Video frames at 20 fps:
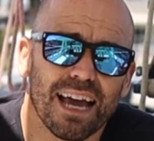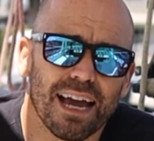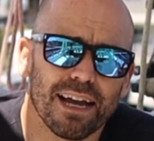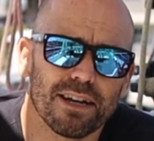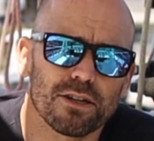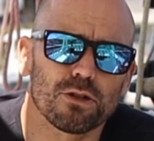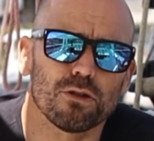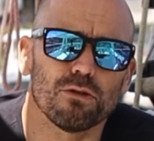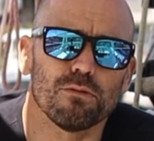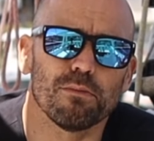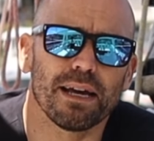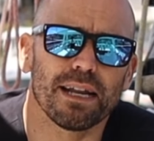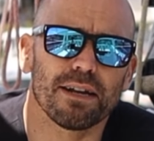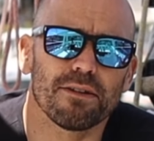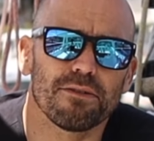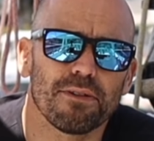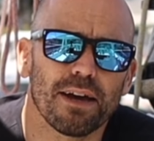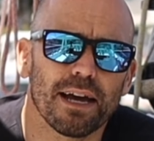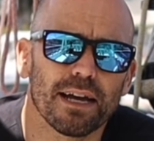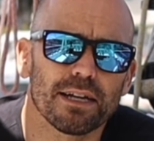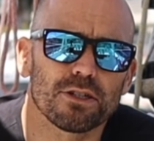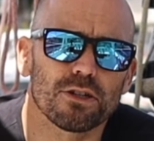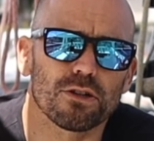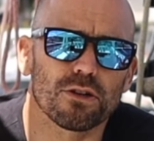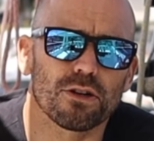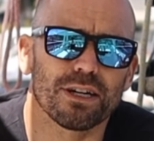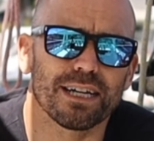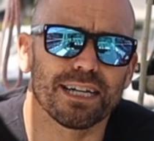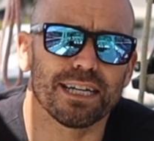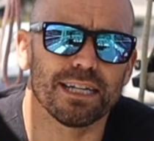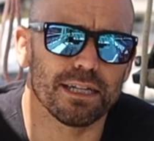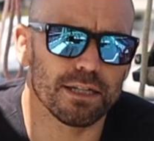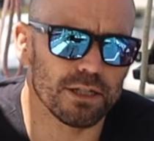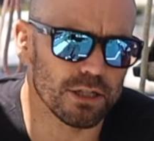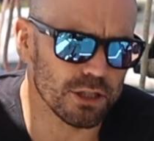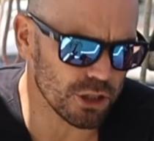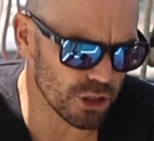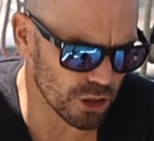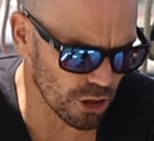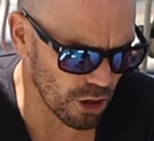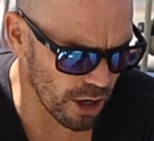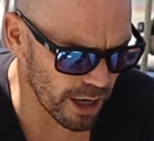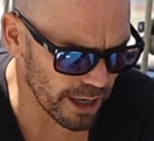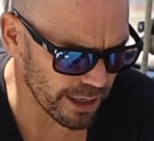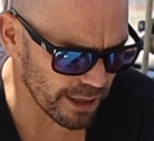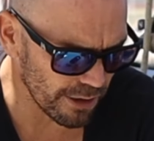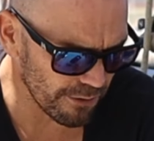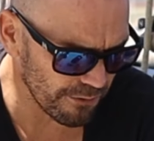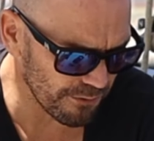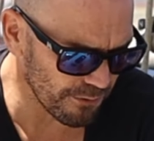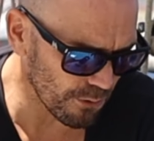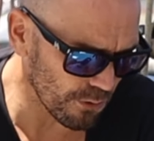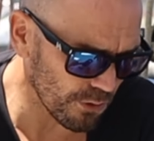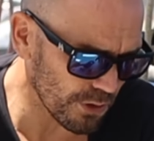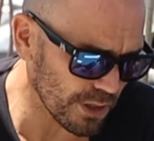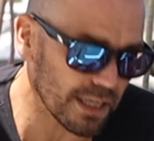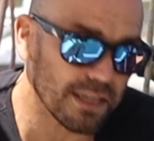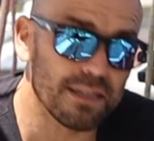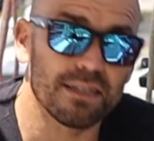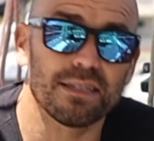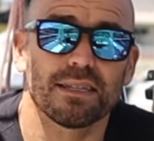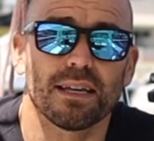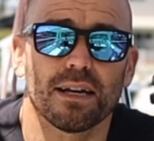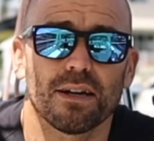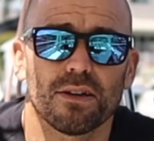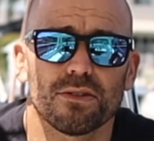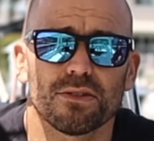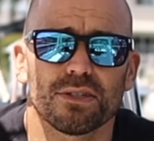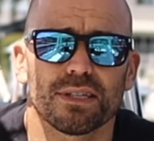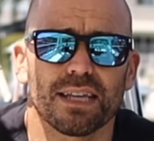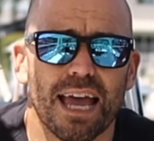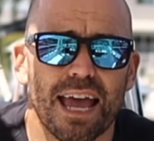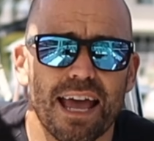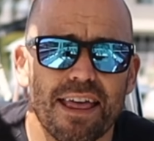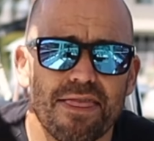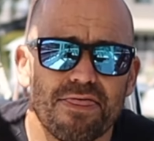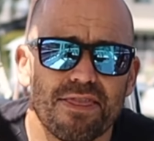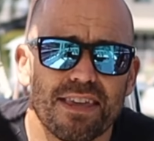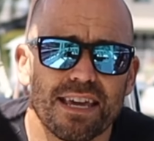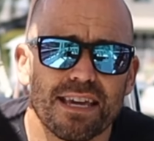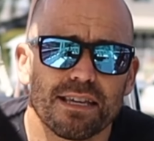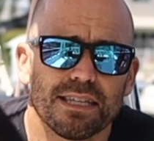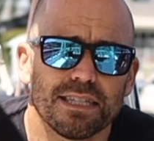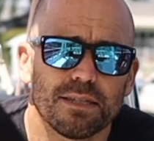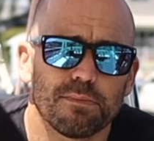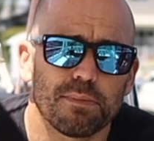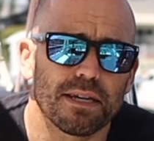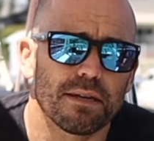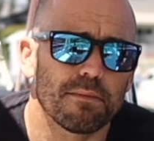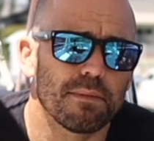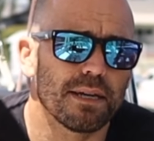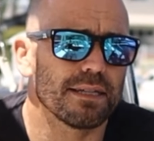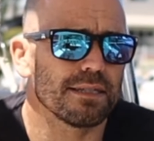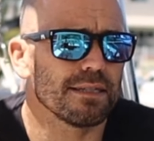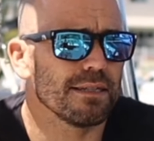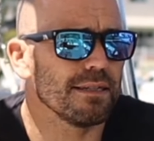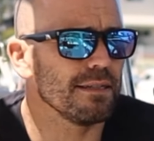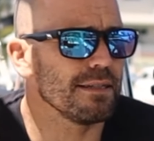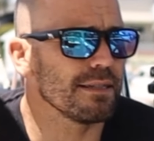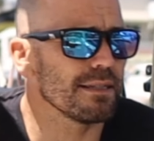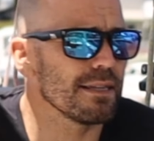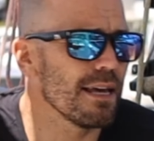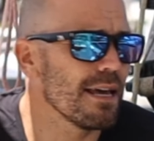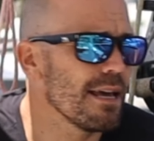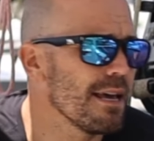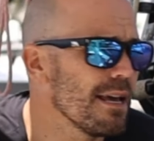actual manufacturer in China for these cells and these BMSs.